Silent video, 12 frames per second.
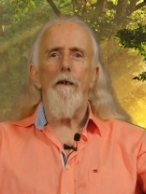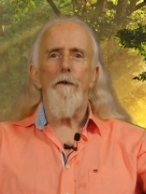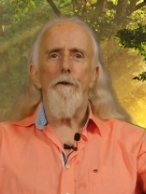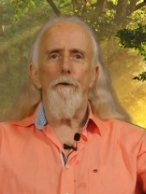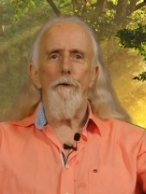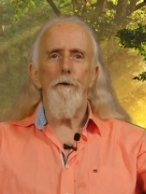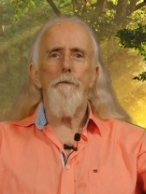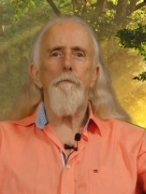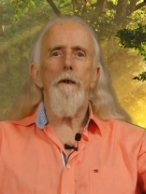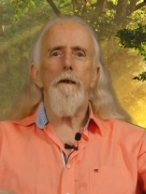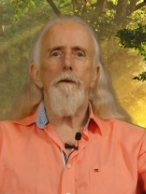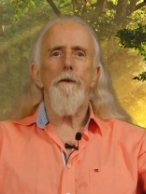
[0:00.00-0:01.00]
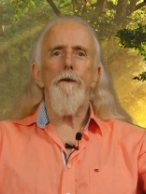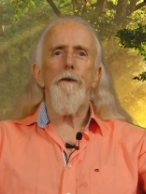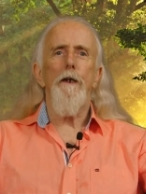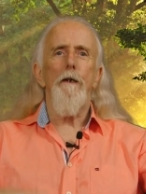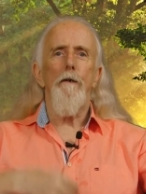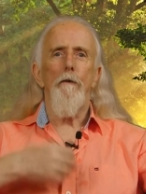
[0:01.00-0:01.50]
So just
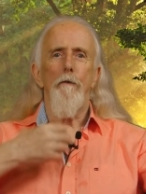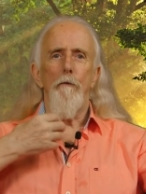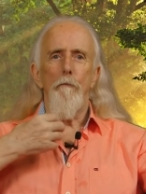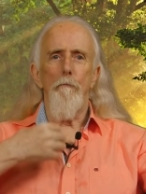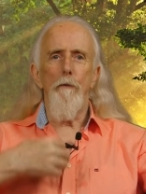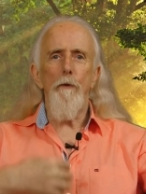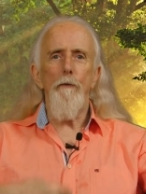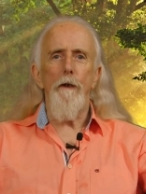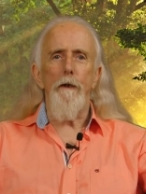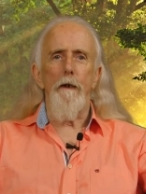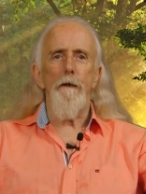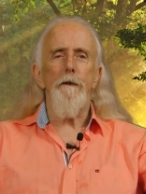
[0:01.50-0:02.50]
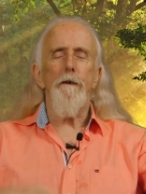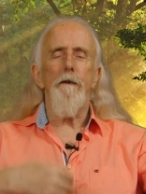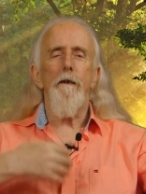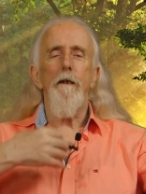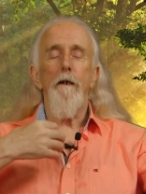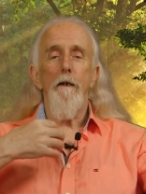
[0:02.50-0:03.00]
practice moving that.
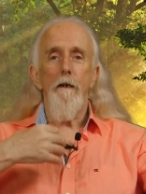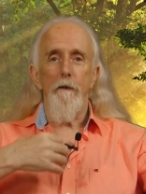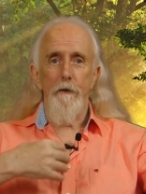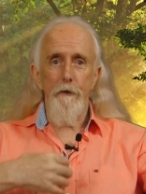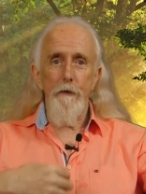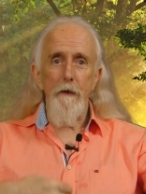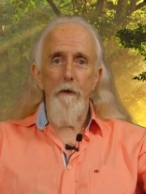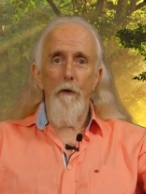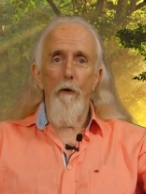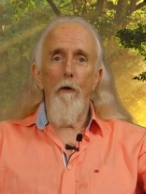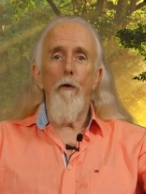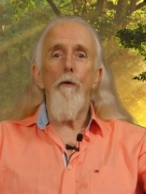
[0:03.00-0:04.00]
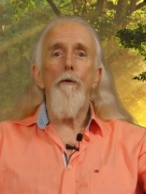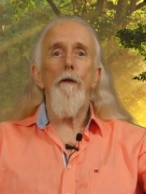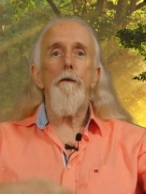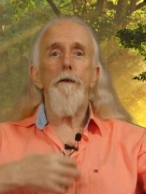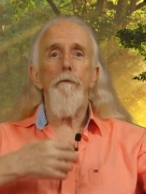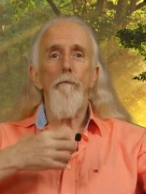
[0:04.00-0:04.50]
This is the, all
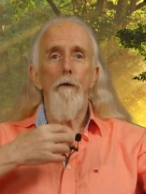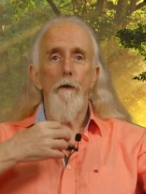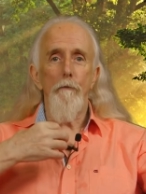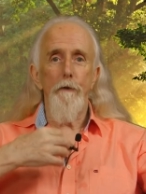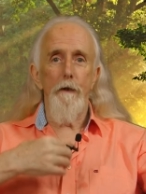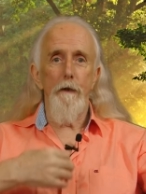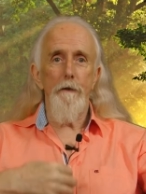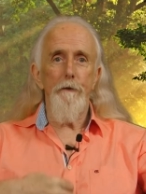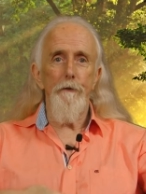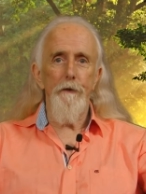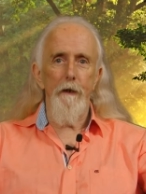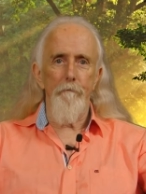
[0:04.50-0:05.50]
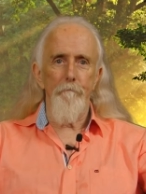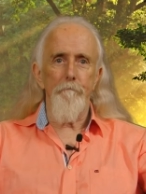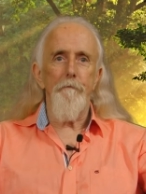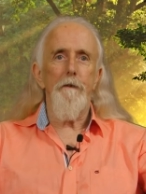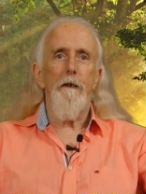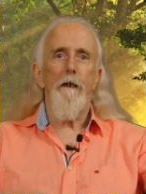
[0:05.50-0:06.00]
that's involved in lesson seven.
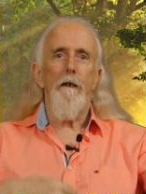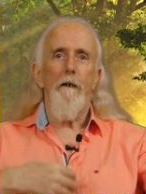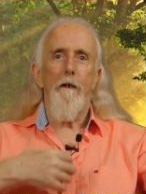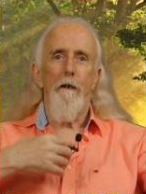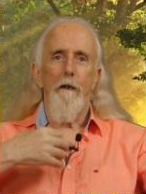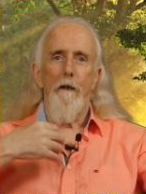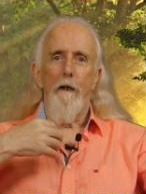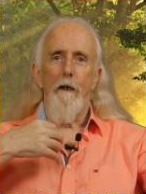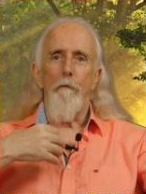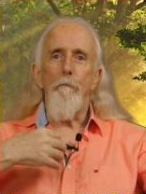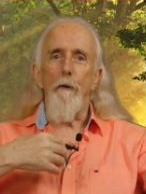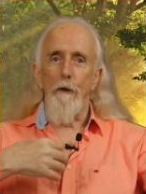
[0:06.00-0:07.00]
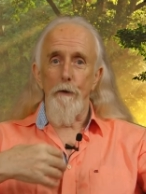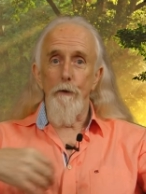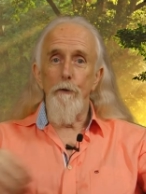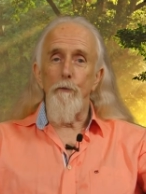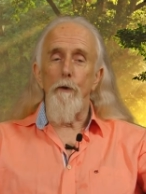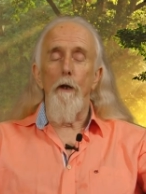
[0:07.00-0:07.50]
But
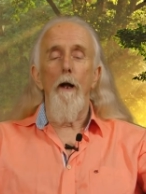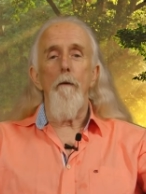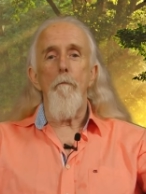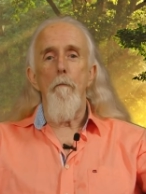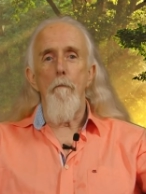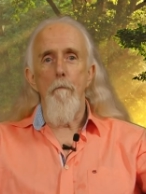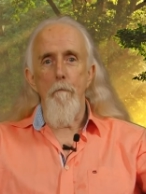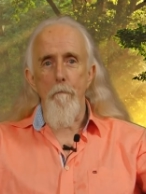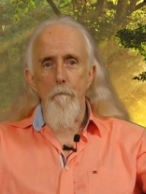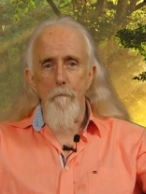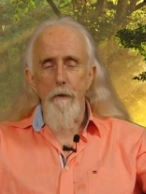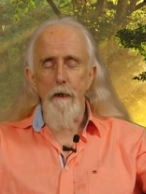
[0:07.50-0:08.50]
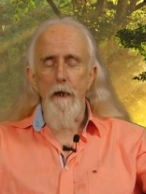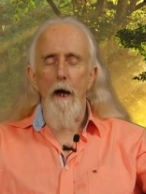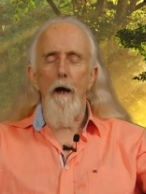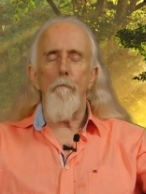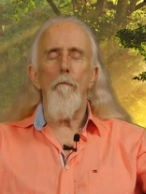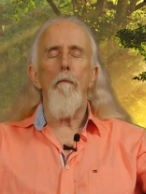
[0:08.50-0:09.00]
you will um, be
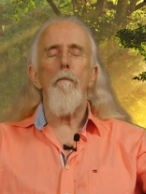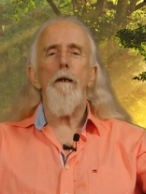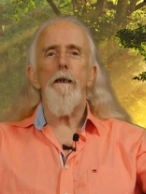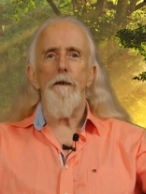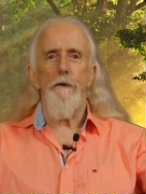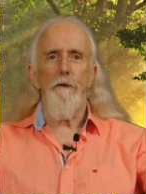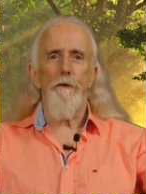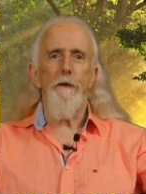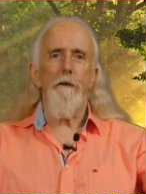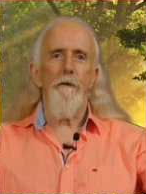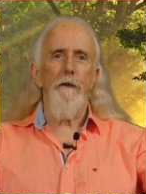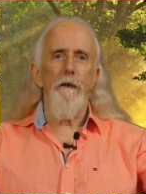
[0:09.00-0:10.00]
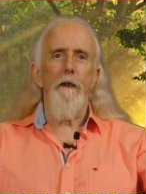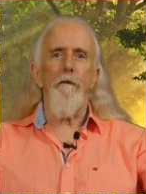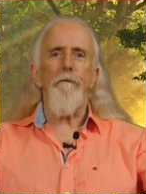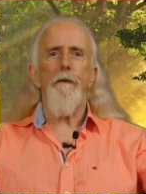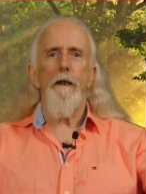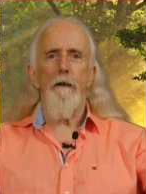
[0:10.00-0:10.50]
amazed at the
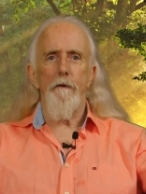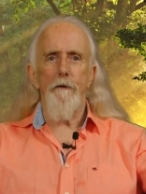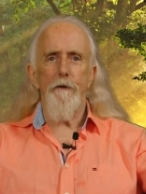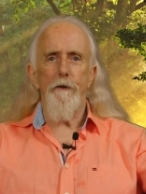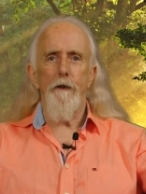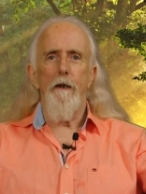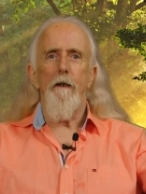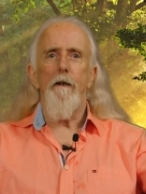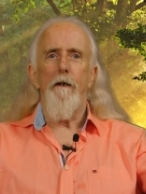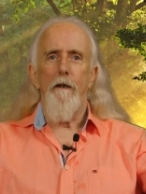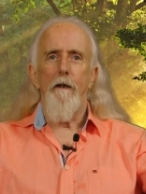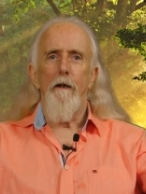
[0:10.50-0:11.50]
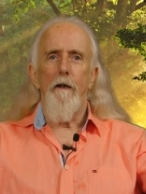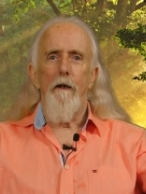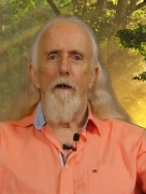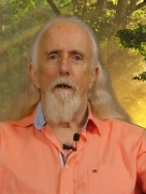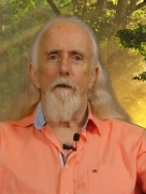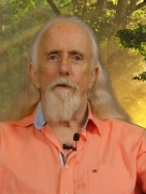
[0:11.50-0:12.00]
effects.
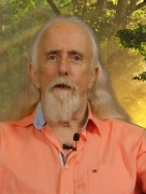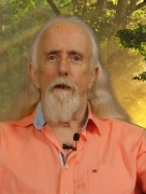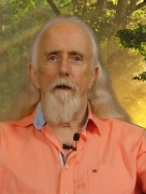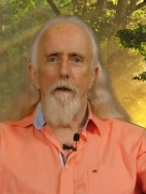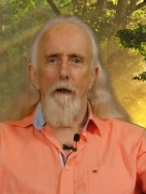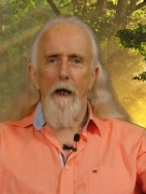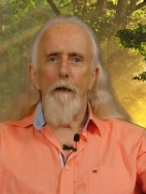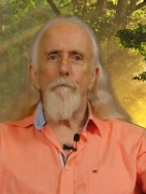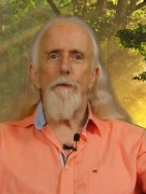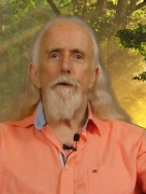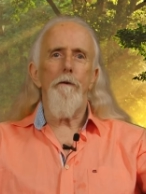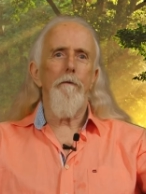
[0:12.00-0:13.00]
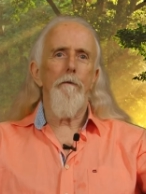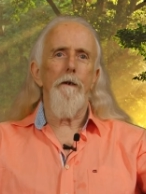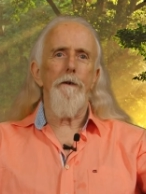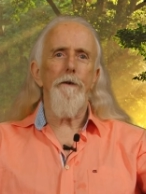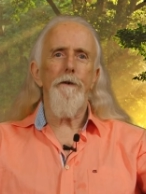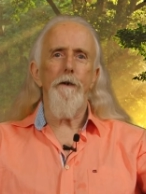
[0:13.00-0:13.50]
They are
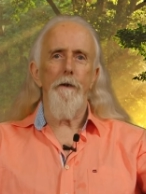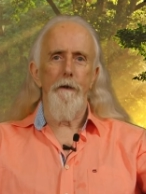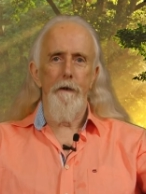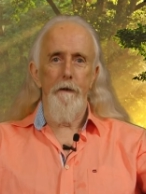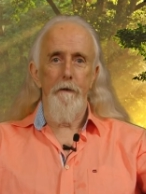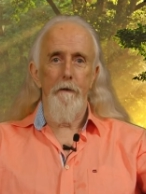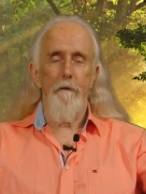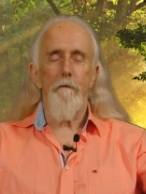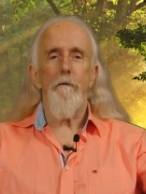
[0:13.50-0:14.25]
absolutely stunning.